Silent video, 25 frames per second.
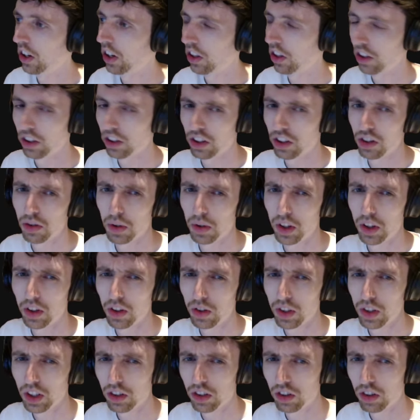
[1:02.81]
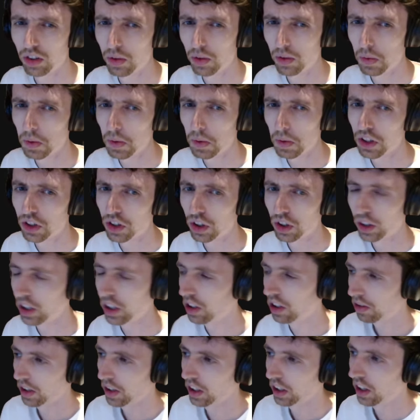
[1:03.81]
I thought this was one of those things that would be a
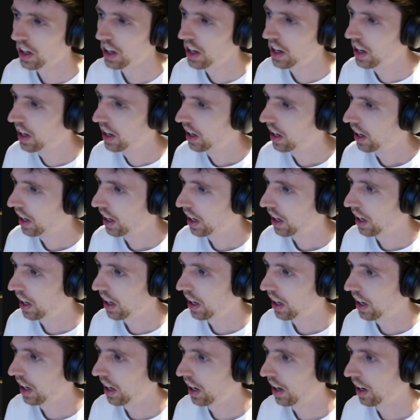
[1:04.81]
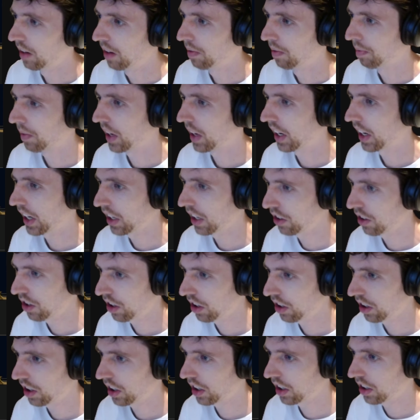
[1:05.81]
choice, but I guess
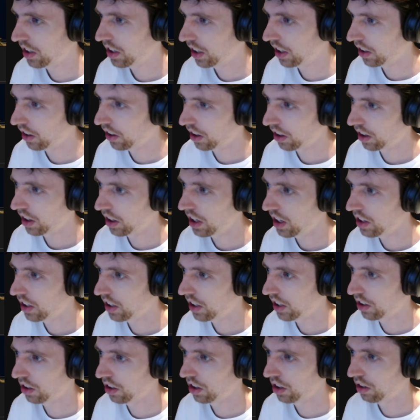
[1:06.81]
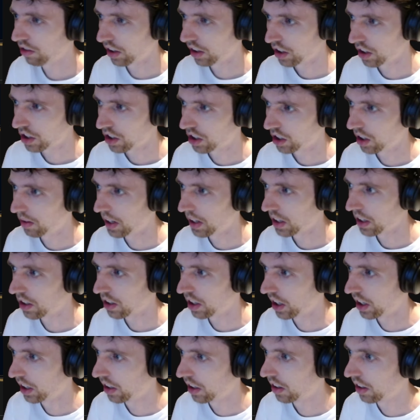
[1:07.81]
you can consider that these things are just functionally
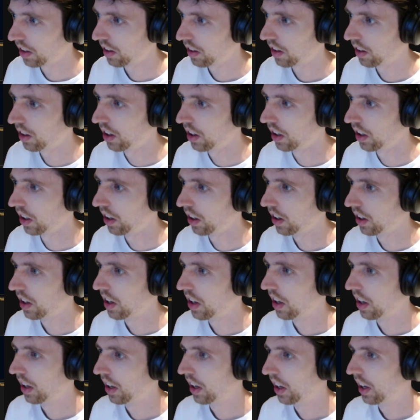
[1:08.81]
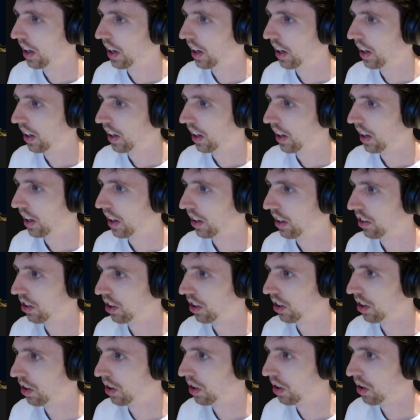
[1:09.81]
baseline now.
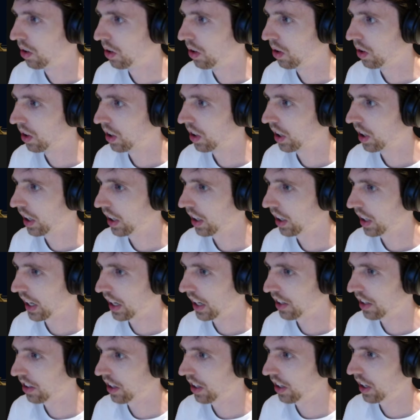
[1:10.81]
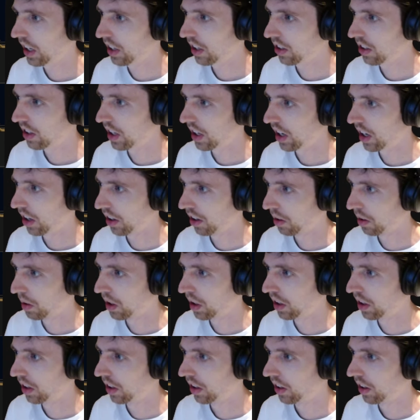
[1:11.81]
So clear casting is the other
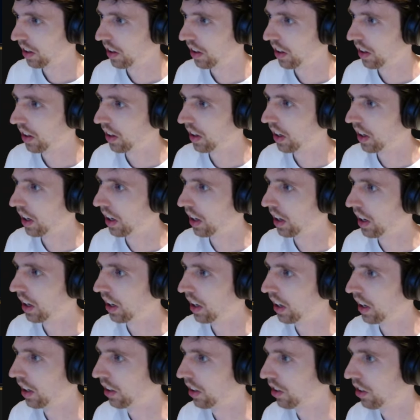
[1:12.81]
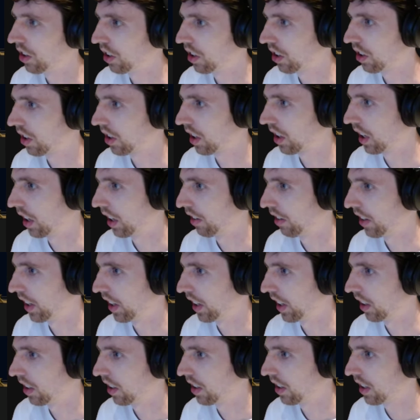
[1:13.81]
one, and just clarifying
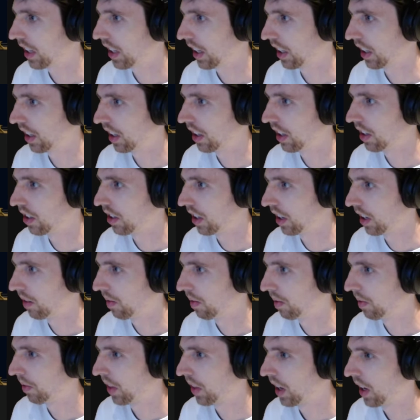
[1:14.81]
that it's exactly the same.